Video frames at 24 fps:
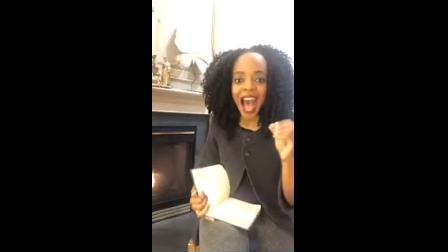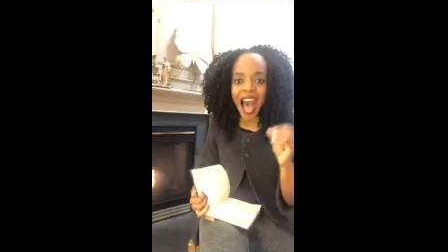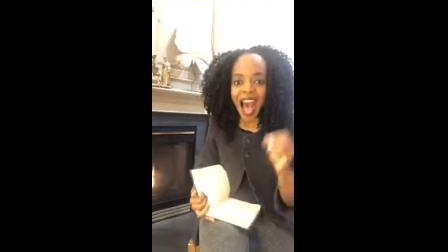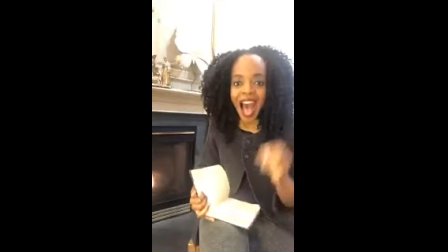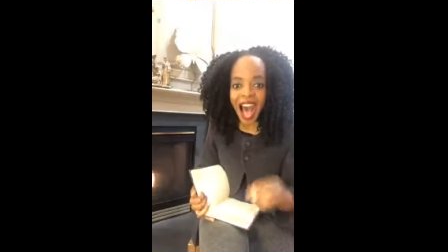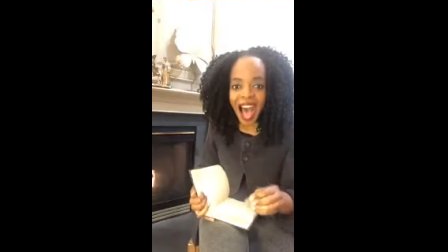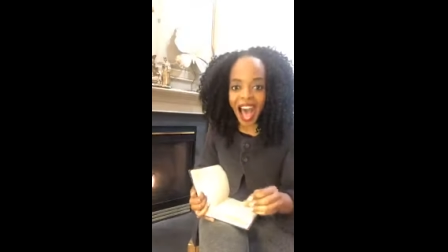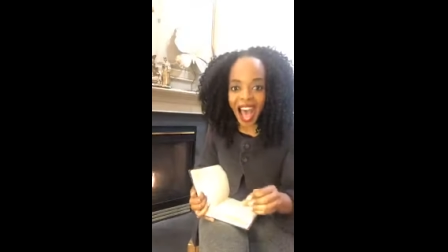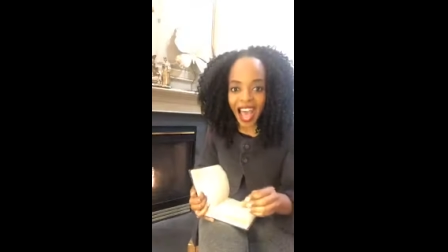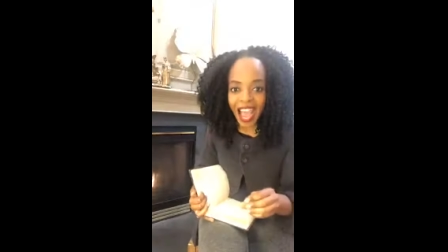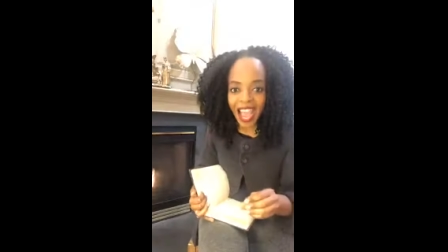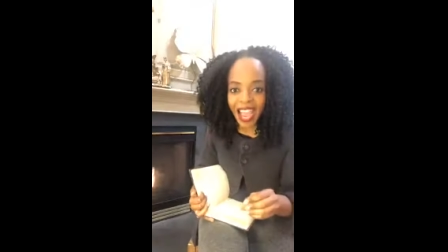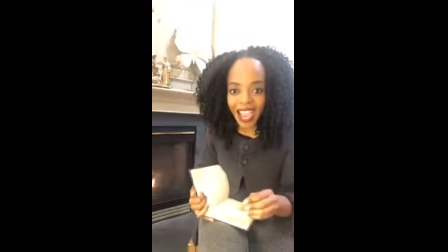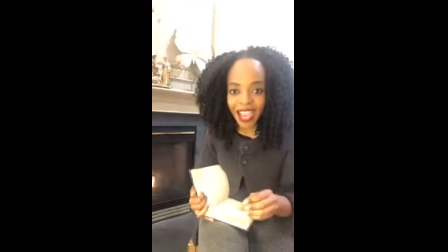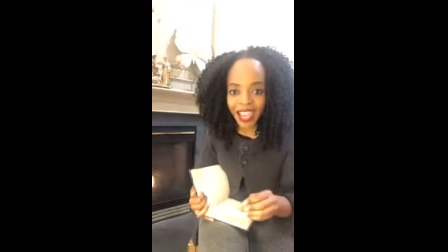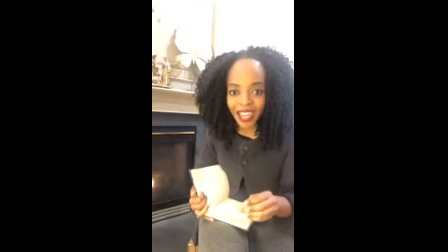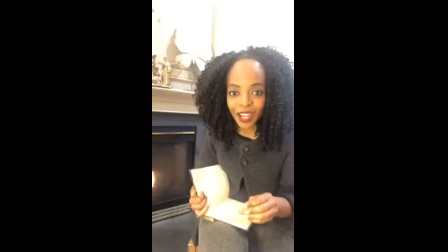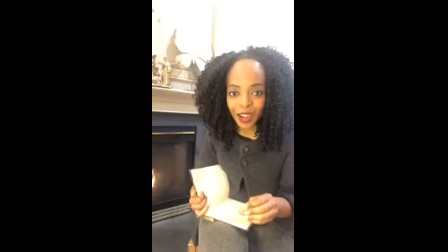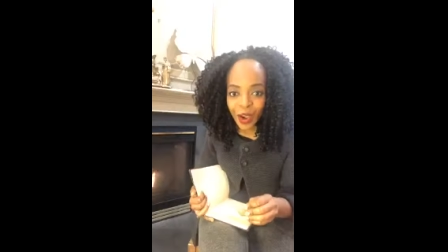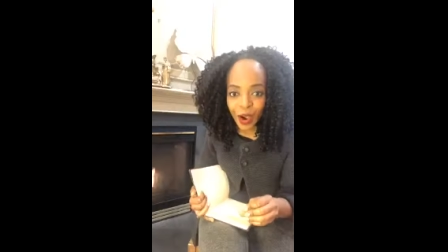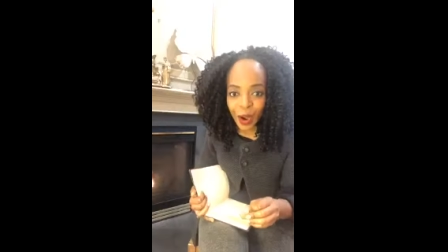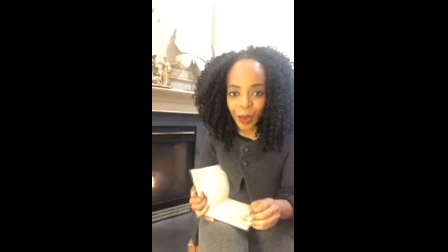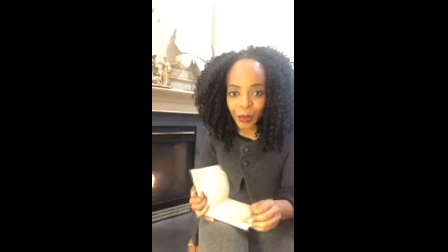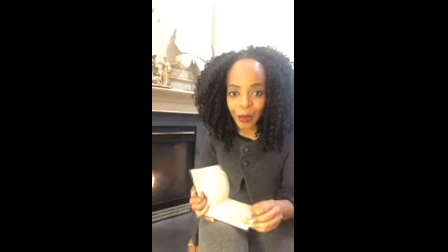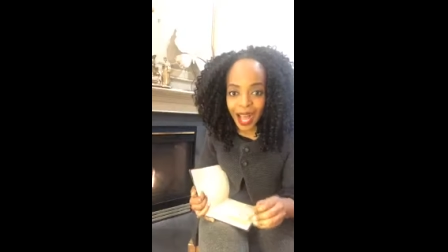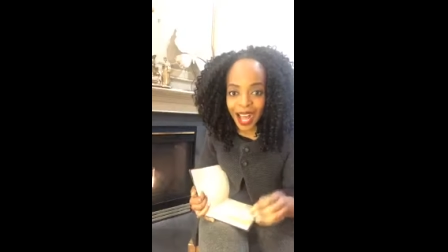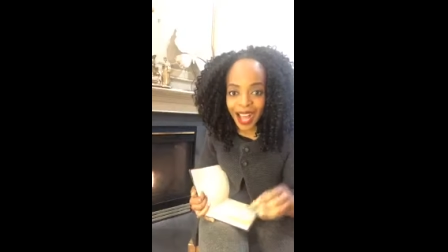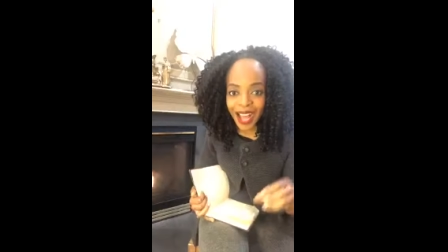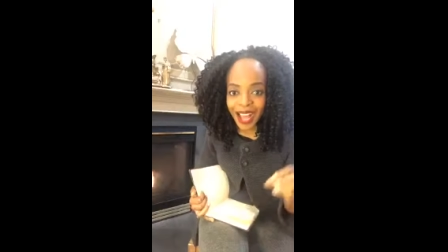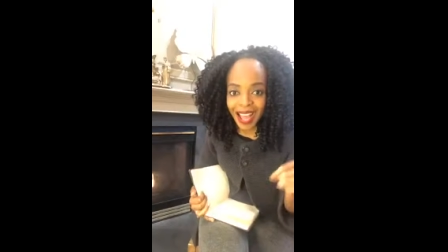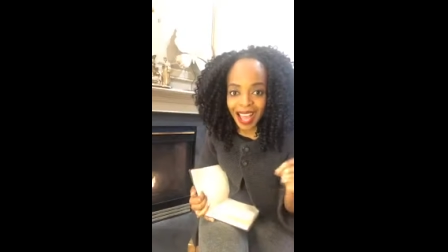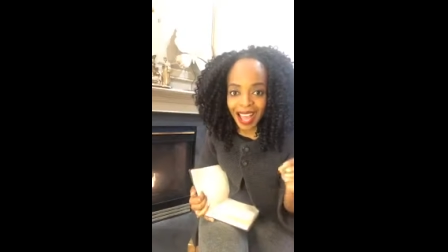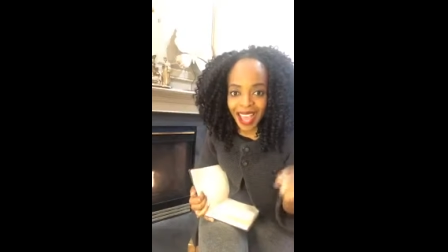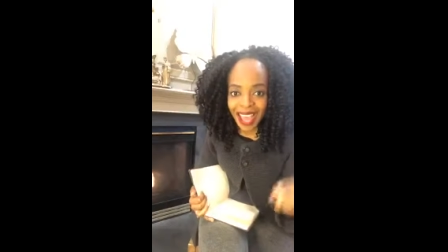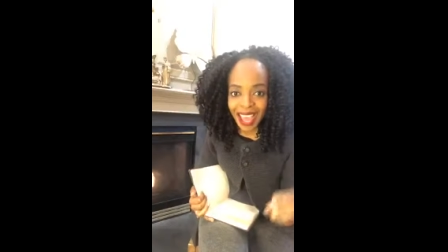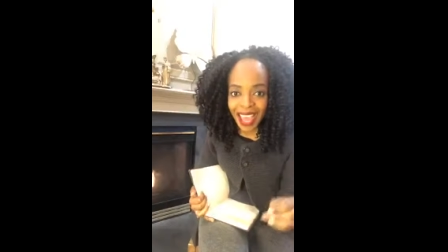Hi,
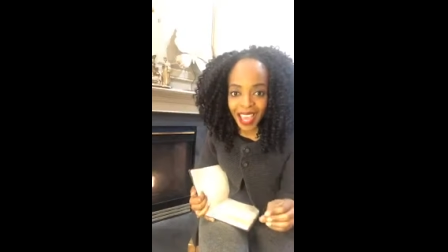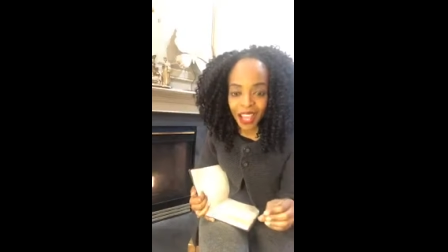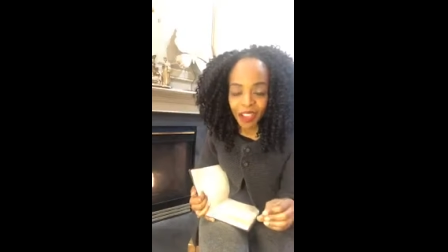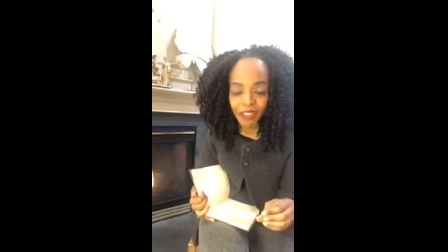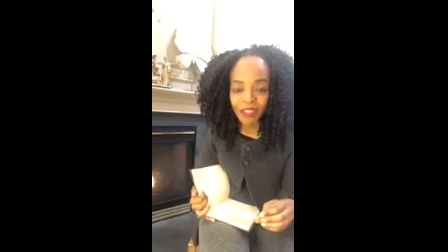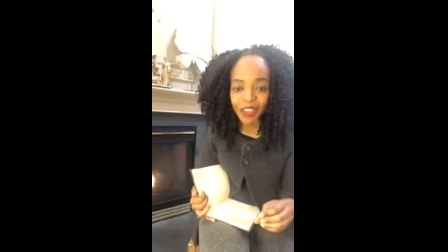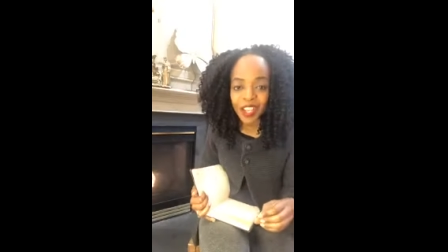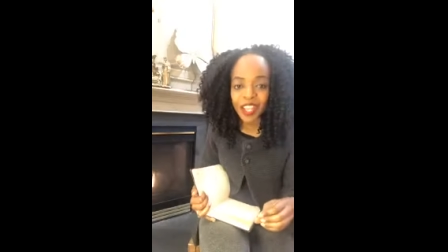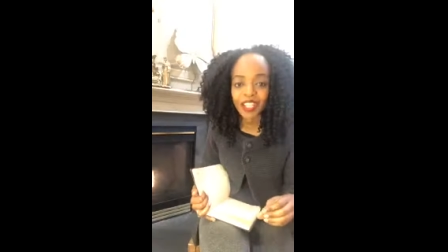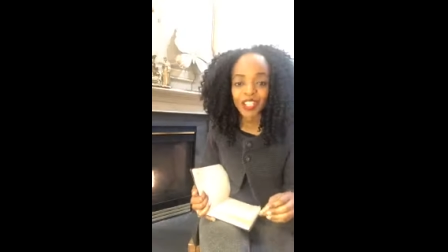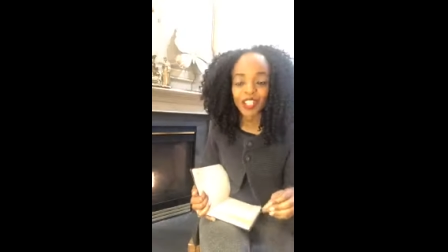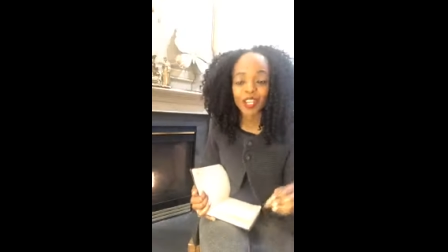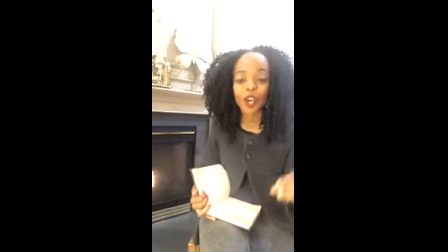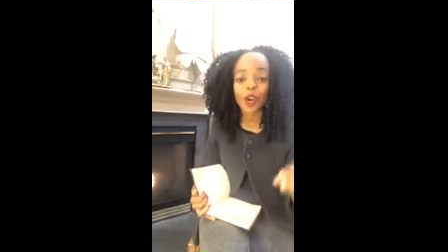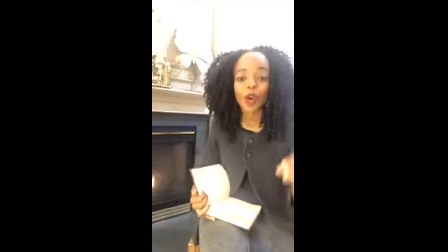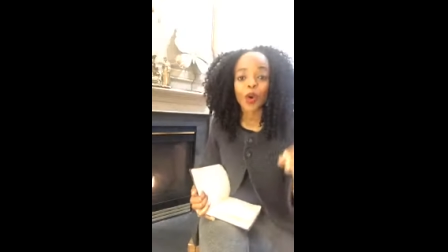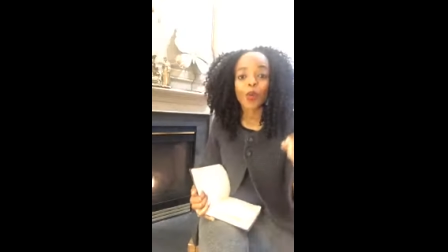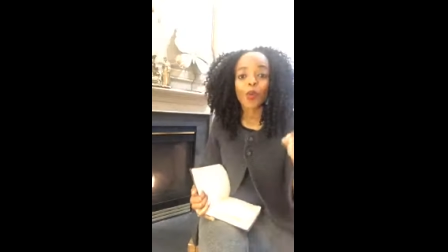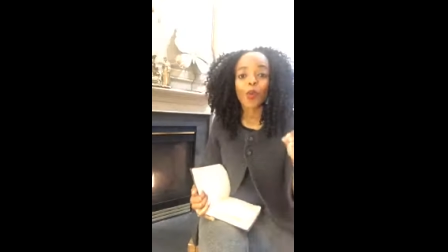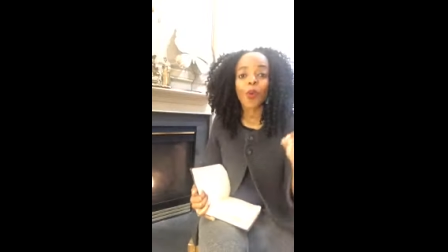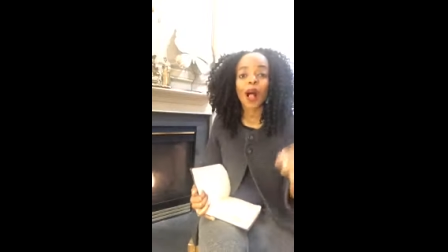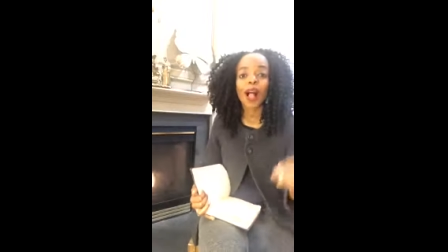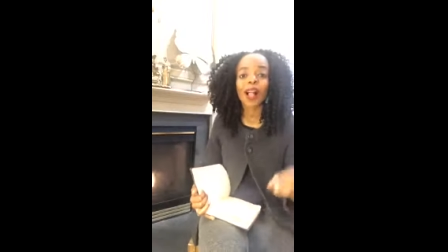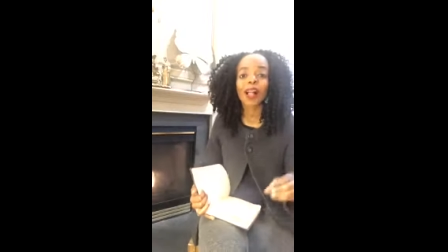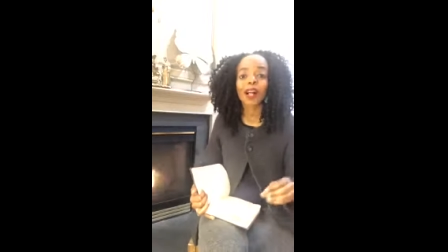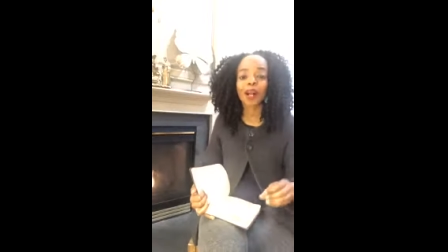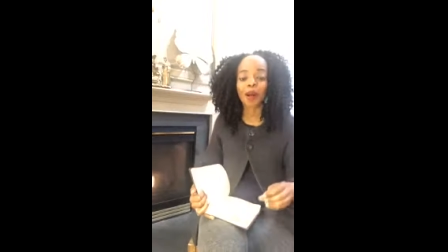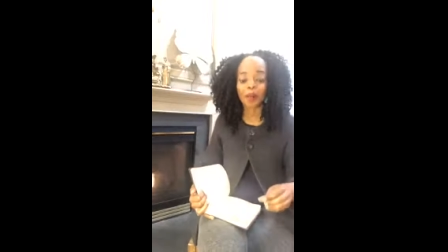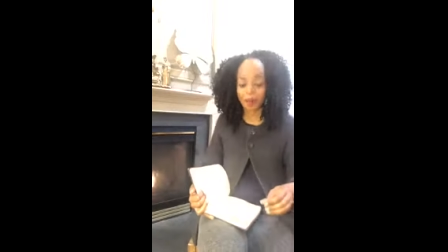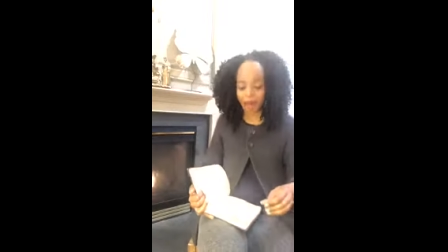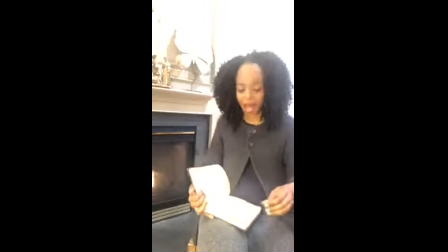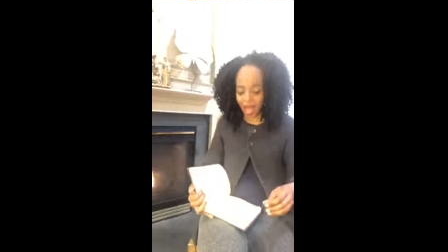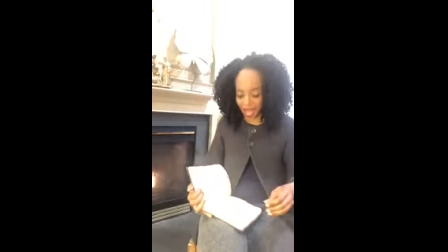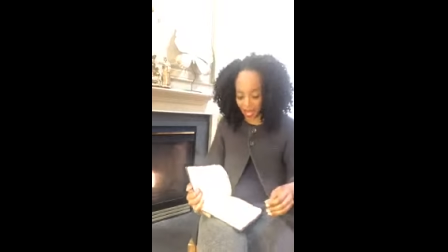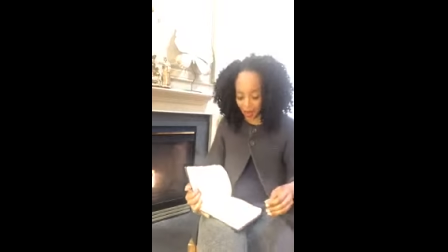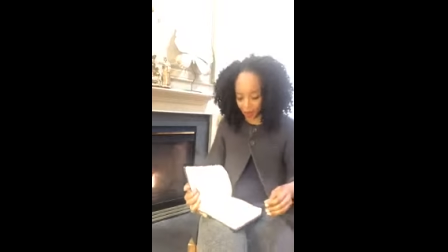Noma. Hey, Victor. Welcome.
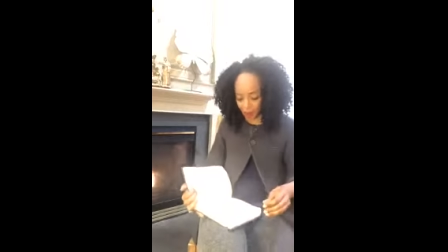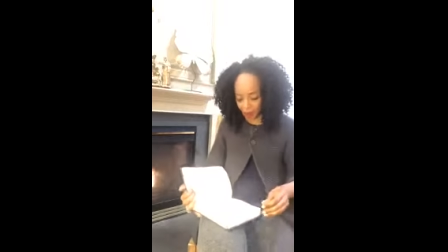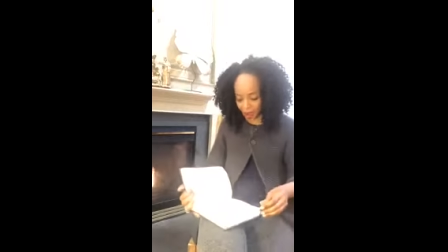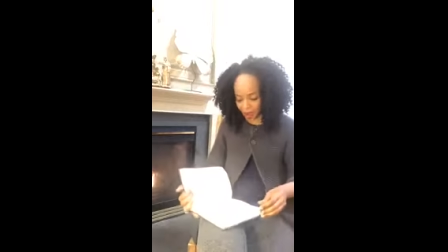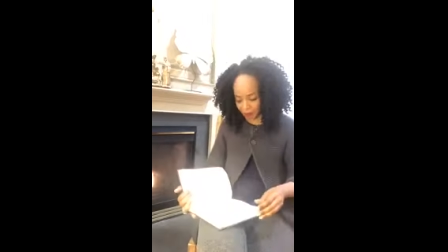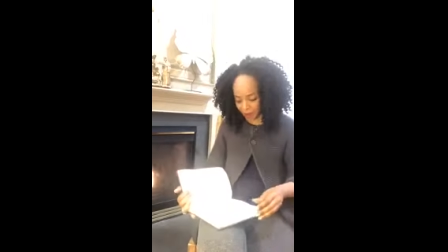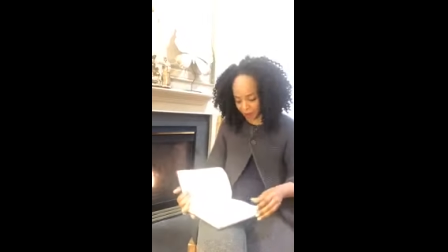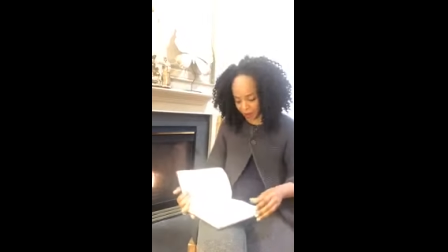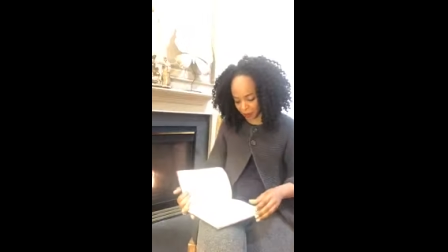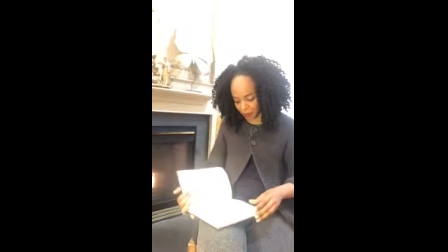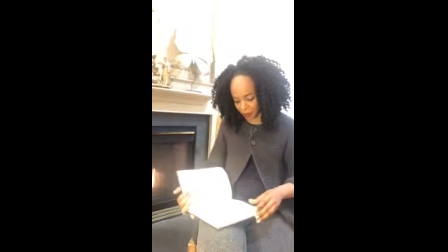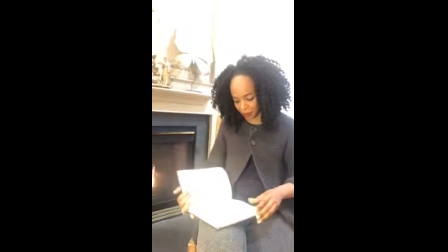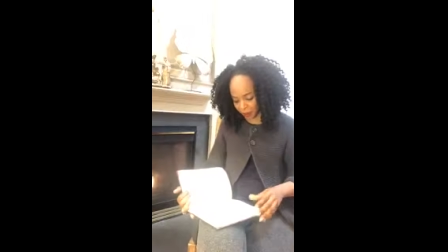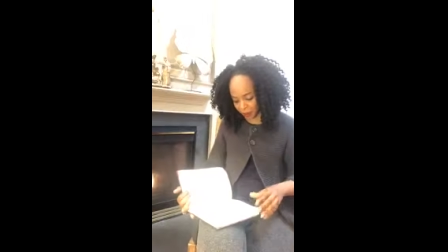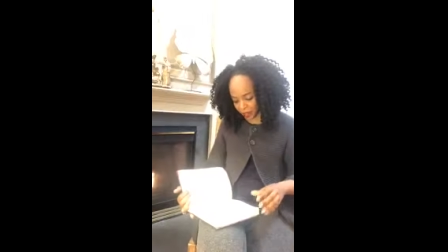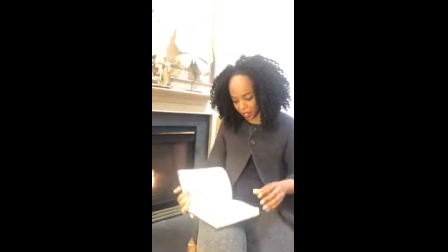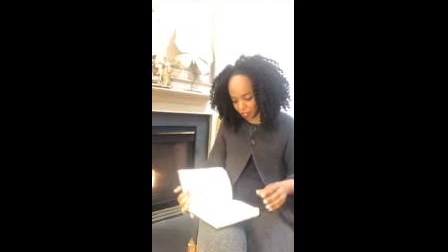Hi, Wema.